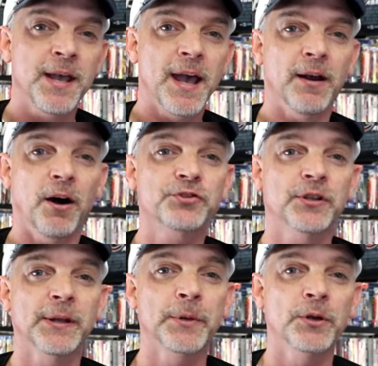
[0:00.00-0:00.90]
and
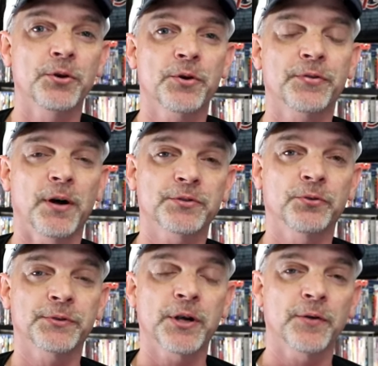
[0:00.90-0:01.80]
also let me know your thoughts
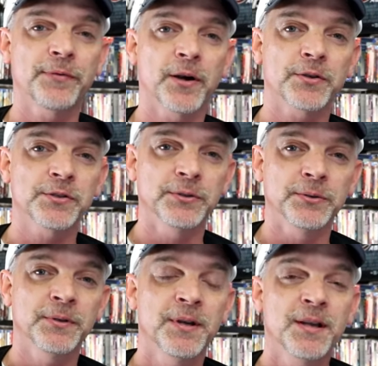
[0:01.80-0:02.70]
on Terrifier
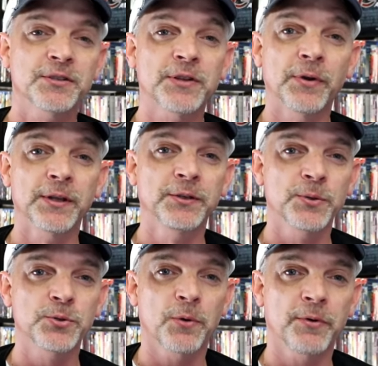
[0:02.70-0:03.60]
two, because I really do
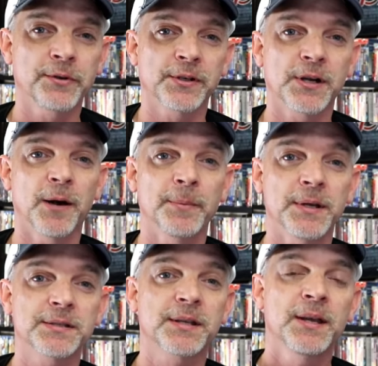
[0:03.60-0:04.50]
enjoy reading your
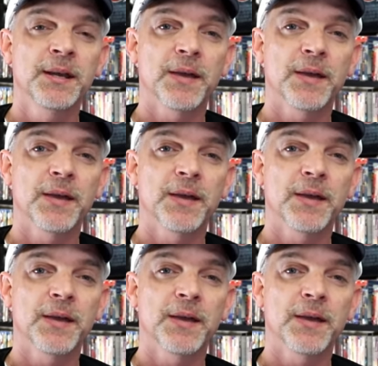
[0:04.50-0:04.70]
comments.